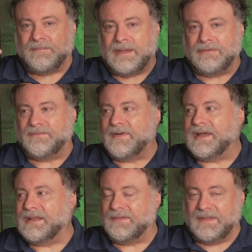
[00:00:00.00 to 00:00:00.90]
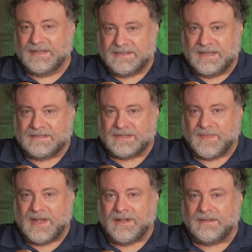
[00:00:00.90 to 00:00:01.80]
people finding these things as
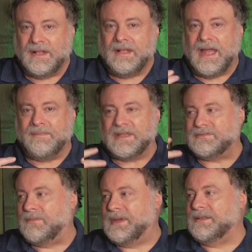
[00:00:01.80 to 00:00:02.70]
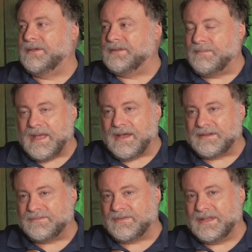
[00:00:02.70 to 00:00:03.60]
well. And that's when we learned about
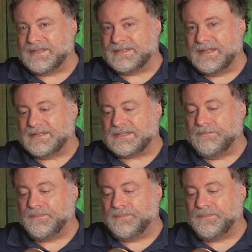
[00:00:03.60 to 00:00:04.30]
it, for instance.